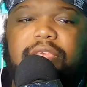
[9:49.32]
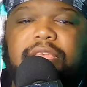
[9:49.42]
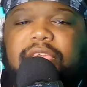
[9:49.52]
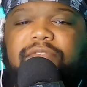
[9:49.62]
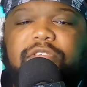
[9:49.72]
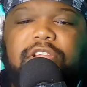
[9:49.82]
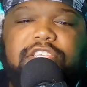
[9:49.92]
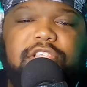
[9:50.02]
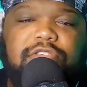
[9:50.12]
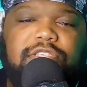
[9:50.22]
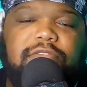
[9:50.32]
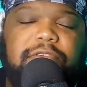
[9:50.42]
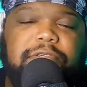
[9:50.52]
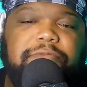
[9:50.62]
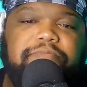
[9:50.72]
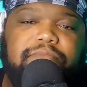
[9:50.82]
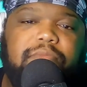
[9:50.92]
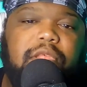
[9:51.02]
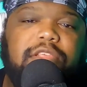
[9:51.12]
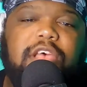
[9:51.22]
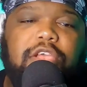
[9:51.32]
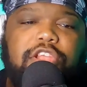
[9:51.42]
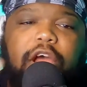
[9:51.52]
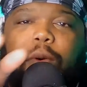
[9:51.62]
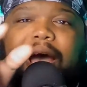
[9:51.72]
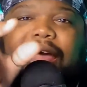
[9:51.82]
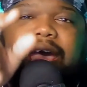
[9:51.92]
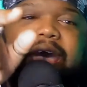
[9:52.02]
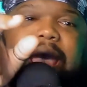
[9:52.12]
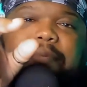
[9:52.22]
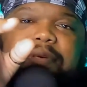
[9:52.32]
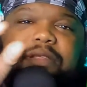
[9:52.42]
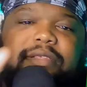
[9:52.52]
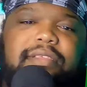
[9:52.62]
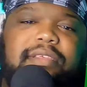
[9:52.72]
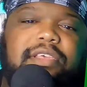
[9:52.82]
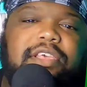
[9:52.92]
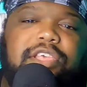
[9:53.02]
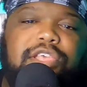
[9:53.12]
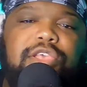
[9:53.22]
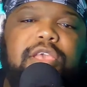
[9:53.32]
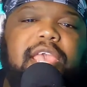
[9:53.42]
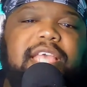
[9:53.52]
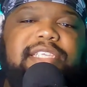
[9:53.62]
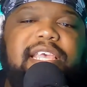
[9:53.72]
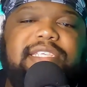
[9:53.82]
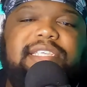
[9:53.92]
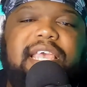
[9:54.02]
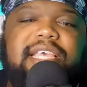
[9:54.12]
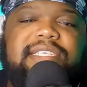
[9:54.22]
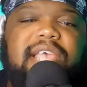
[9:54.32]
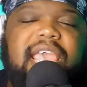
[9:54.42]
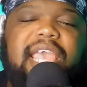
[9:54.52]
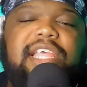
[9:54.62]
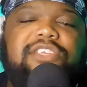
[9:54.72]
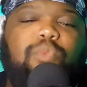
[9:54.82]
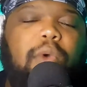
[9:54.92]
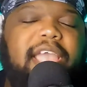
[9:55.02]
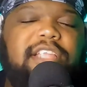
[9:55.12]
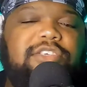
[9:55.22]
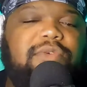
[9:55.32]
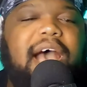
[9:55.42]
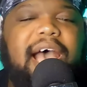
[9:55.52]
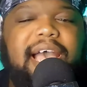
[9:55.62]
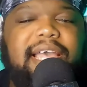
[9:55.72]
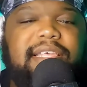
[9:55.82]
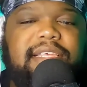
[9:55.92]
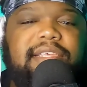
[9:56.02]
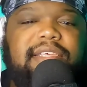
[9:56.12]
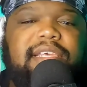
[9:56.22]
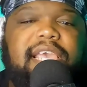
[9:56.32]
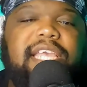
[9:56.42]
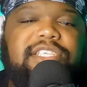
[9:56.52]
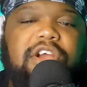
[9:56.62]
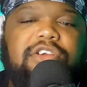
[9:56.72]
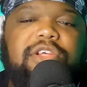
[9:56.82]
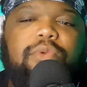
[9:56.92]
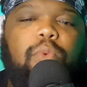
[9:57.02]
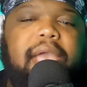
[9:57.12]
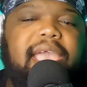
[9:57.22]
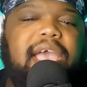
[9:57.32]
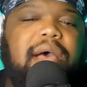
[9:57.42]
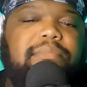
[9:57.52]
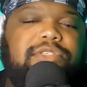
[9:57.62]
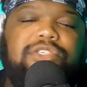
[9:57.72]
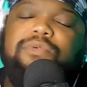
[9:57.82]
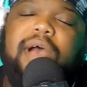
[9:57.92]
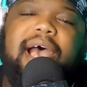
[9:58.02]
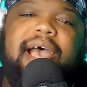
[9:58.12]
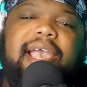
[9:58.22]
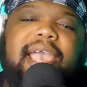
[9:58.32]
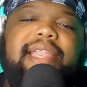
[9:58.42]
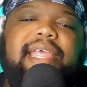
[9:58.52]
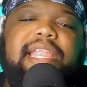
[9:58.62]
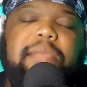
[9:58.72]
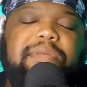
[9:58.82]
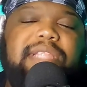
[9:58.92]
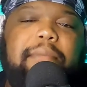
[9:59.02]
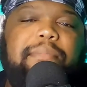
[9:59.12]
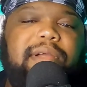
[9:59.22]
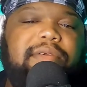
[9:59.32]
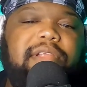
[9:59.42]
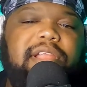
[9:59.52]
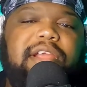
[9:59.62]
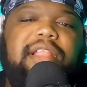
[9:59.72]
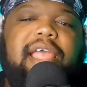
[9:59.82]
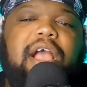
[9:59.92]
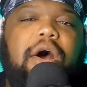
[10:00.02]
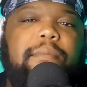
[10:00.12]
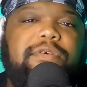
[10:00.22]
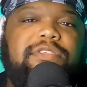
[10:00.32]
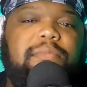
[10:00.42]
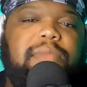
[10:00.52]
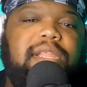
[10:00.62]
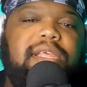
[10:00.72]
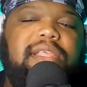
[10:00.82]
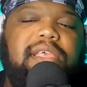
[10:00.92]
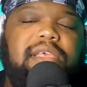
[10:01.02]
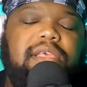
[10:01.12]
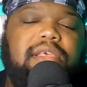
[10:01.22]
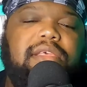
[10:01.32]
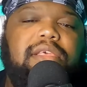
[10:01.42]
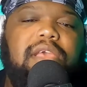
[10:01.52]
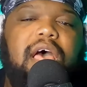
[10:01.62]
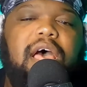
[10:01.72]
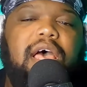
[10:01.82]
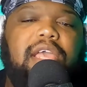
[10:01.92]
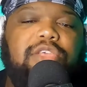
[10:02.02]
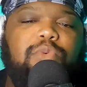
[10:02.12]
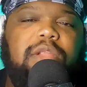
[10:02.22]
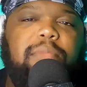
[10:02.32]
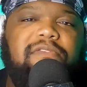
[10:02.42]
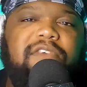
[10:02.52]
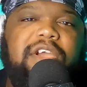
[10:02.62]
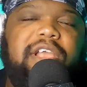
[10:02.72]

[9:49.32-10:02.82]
Give you an exclusive. So you know why that happened? It's his heat is way too high. He turned it way up too high, and then he put that butter in there like almost immediately. You want to be very